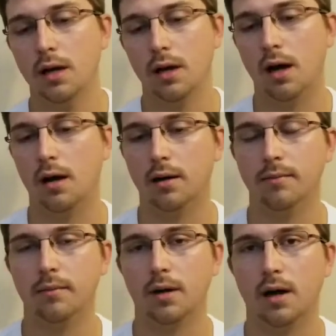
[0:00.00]
On
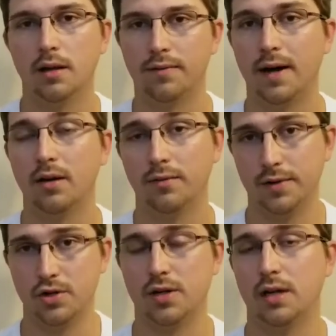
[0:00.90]
the final
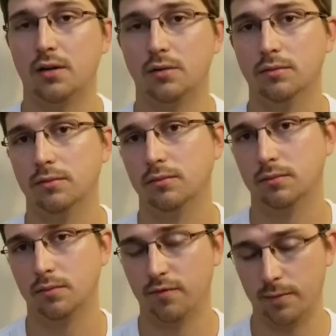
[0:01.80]
fishtail,
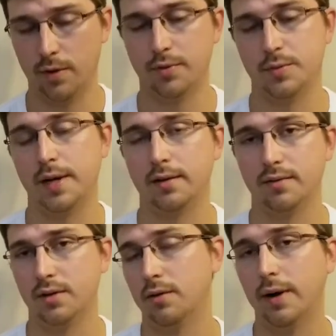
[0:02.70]
from your perspective
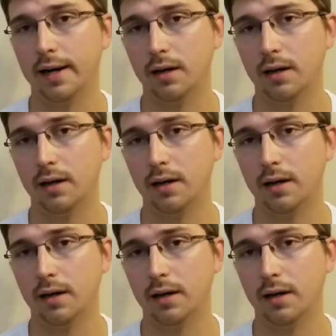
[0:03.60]
to the right,